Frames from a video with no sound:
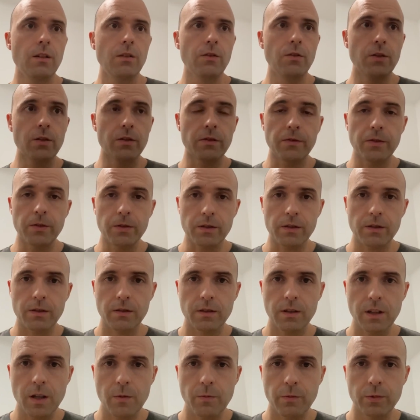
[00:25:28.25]
the first
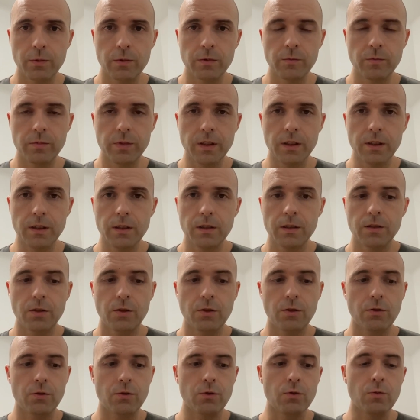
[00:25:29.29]
step would be
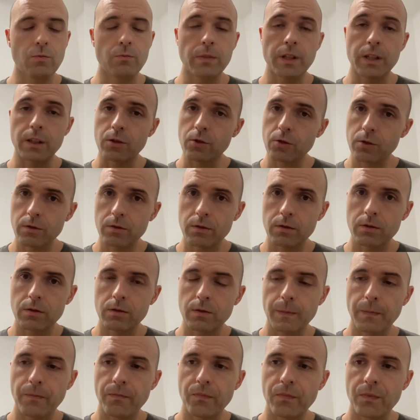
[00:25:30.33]
to make sure
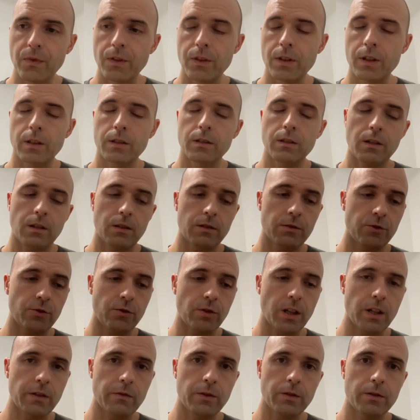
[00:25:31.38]
that our
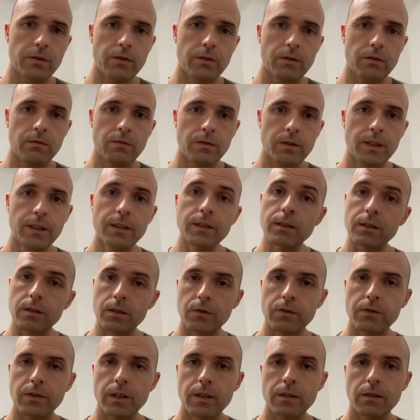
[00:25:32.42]
driver
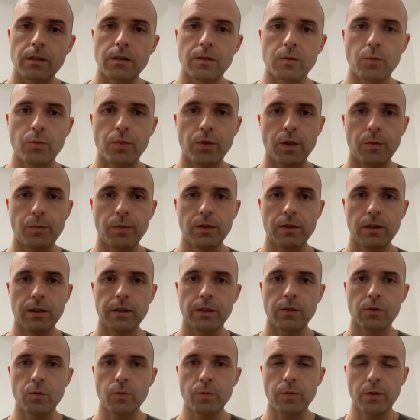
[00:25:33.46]
interface is properly
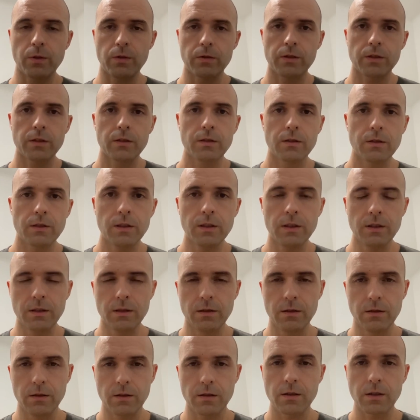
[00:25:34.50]
supported
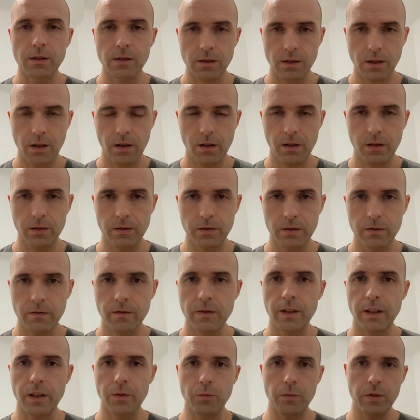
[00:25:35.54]
in Syzkaller.
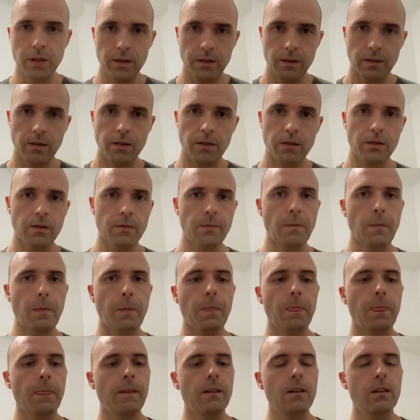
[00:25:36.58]
That means
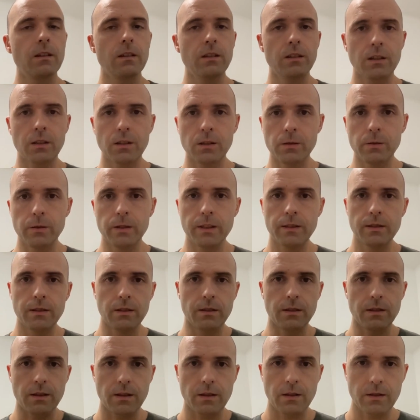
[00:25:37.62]
including the
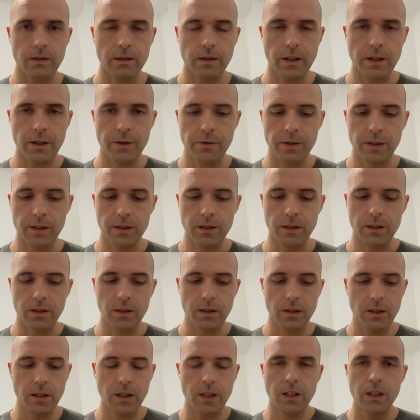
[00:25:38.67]
necessary
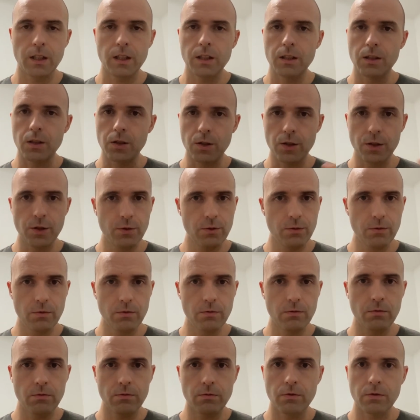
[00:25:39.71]

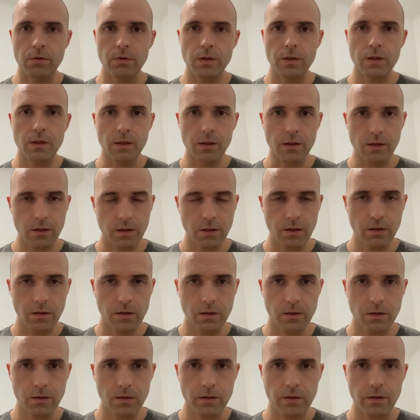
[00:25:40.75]
new
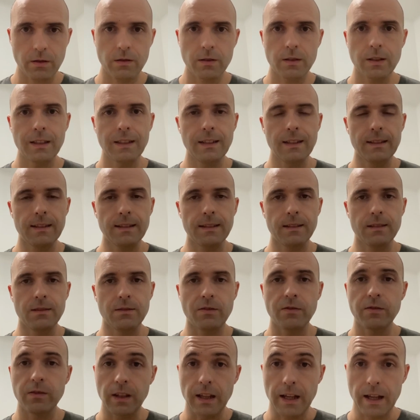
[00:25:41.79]
syscalls and
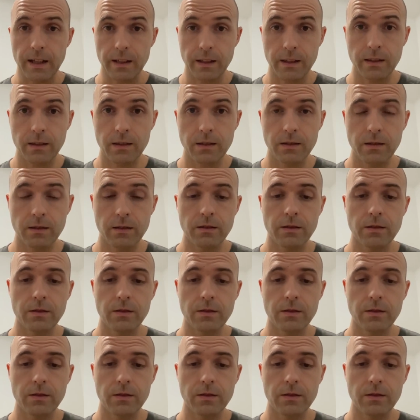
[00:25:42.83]
flags